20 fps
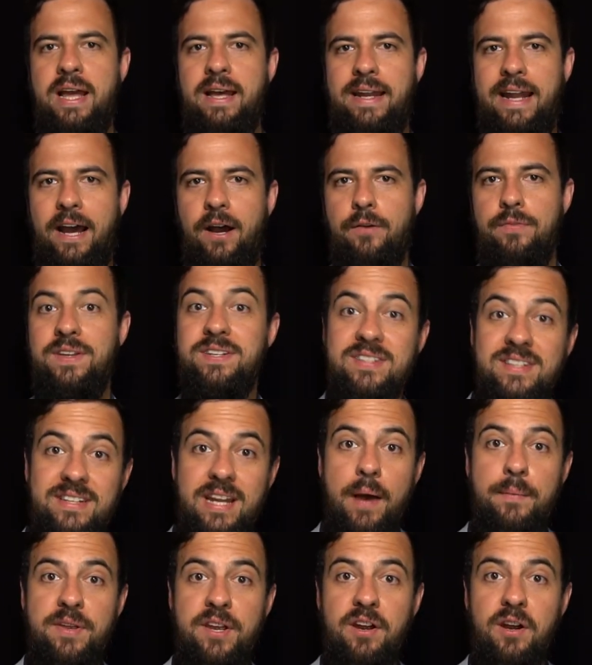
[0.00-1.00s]
Now this is the
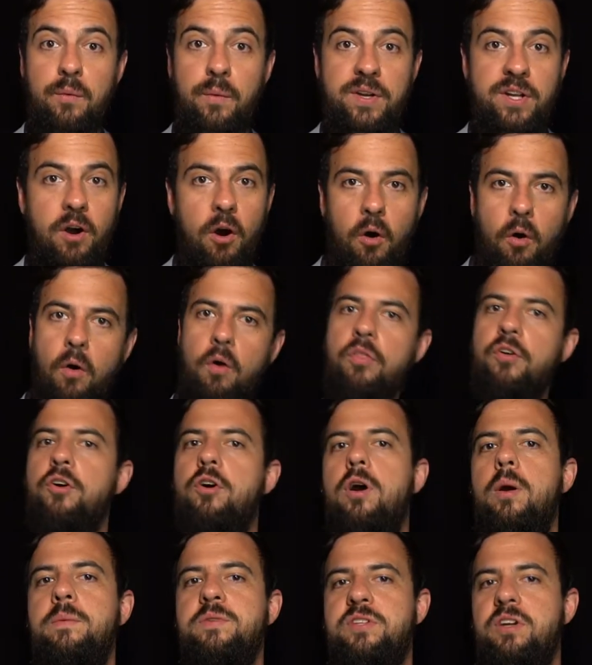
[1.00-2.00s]
time of year when all the
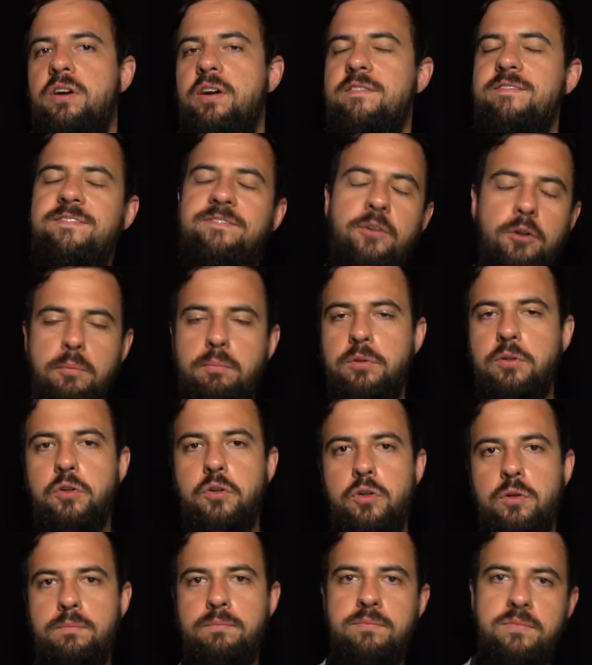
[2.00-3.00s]
herbs are in full
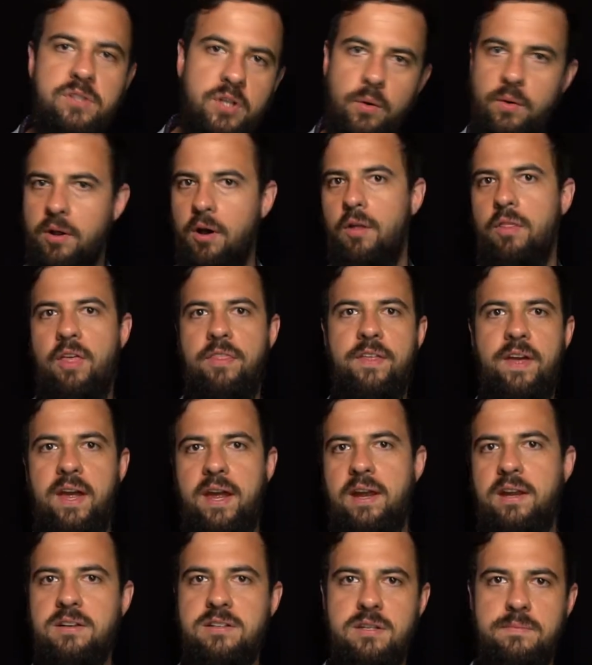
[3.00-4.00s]
bloom, doing all the
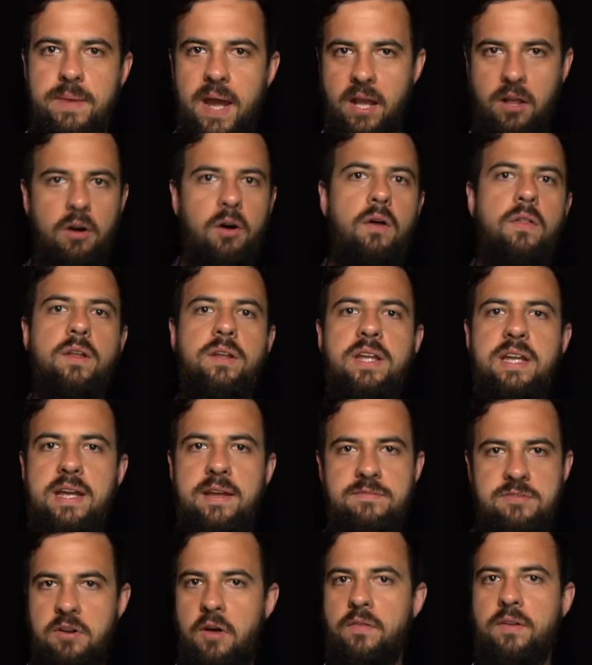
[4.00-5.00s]
thing to make all the
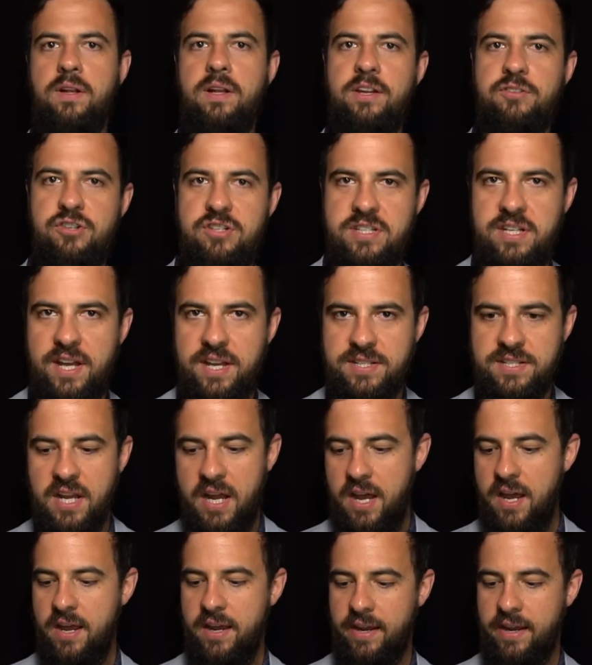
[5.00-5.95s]
leaves and all the deliciousness.